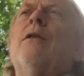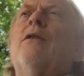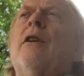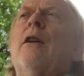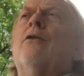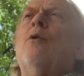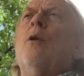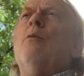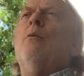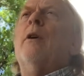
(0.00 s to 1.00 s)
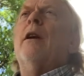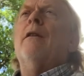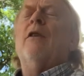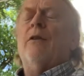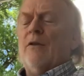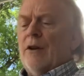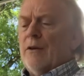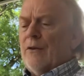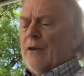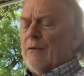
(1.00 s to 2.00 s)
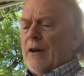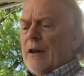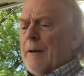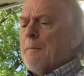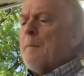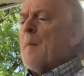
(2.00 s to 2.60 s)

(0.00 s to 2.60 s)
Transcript: the status quo. We want to have health care and stuff like that.